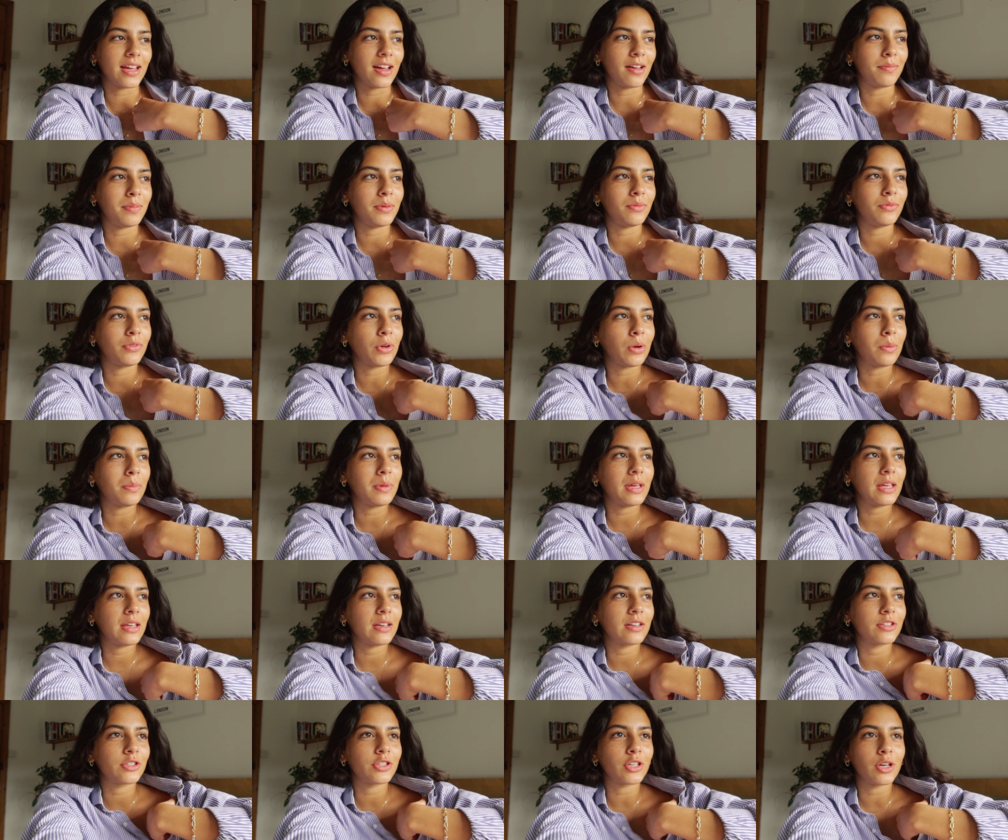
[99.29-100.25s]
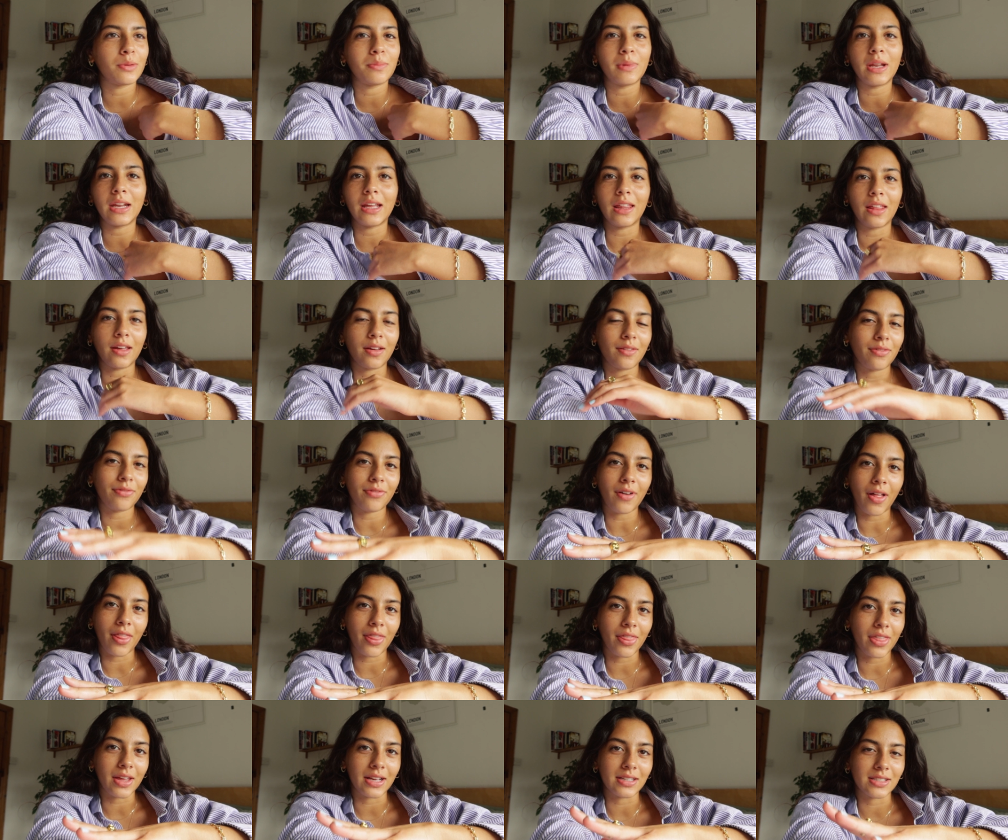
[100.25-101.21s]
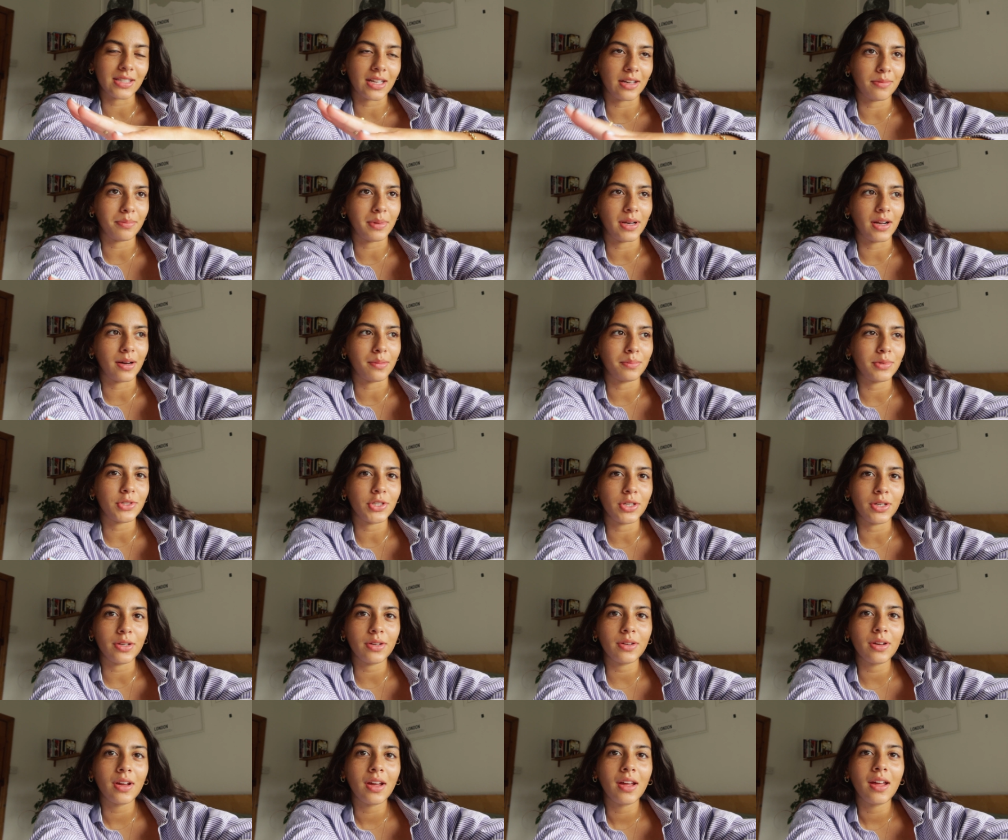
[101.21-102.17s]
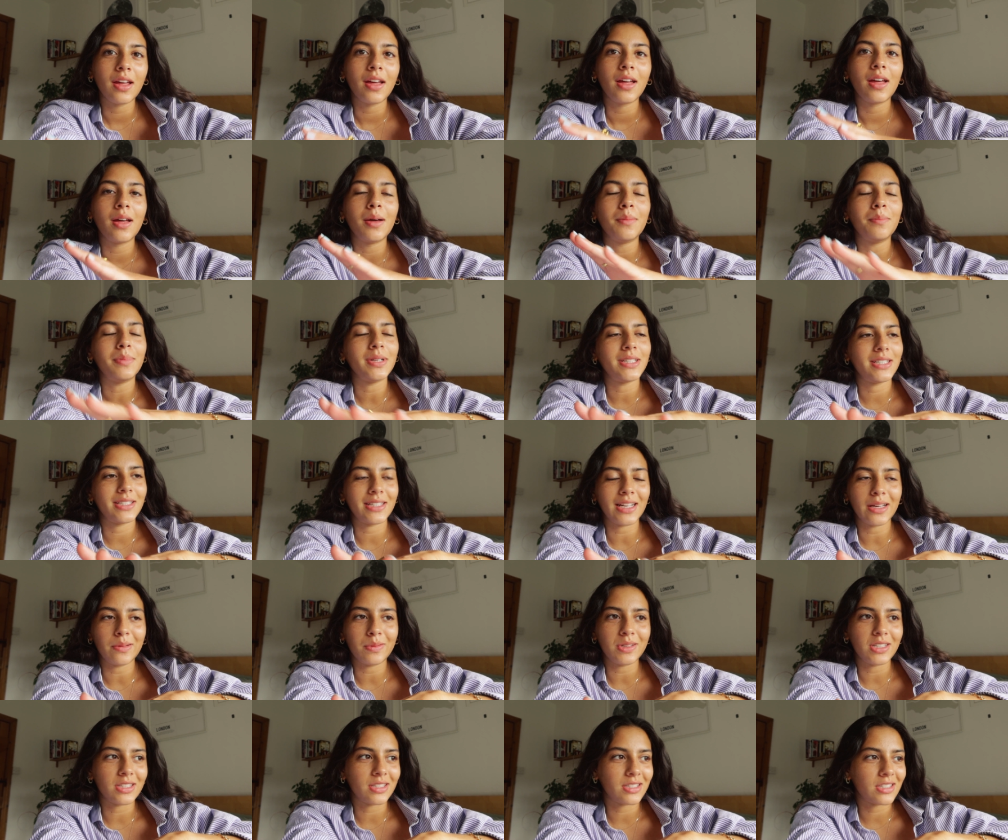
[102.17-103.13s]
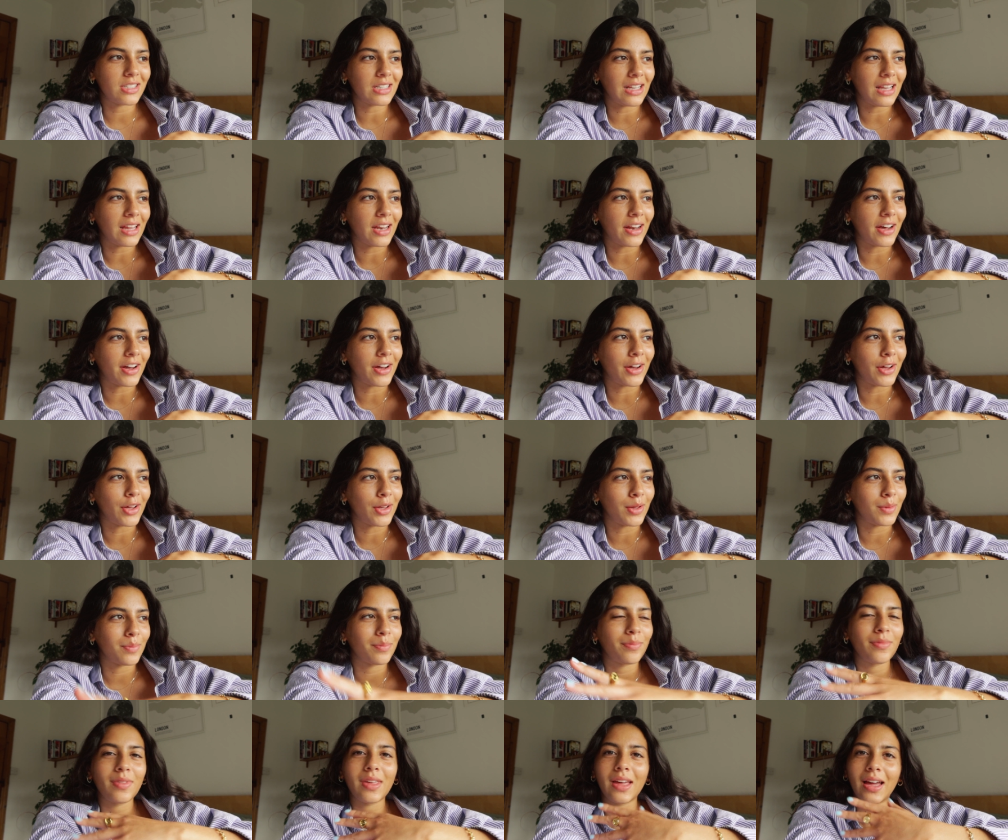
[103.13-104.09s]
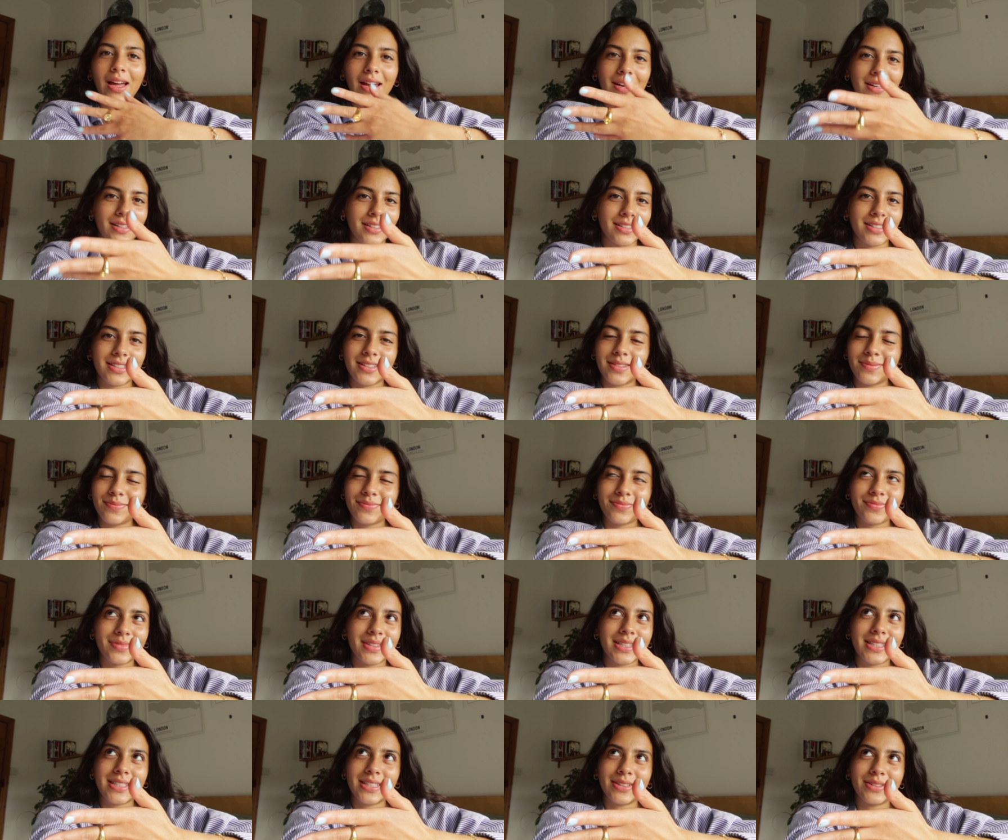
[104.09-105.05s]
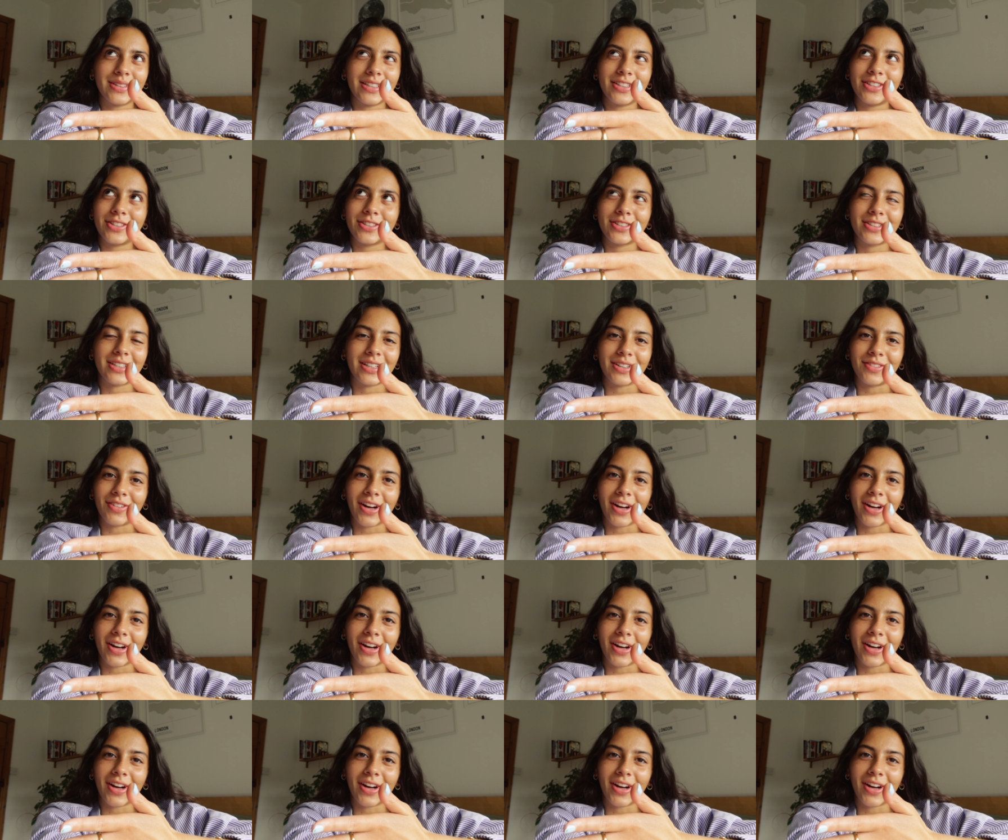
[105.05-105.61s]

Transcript: I've been filming so many like fun things I've been up to, but today we're just chilling at home and it's still interesting,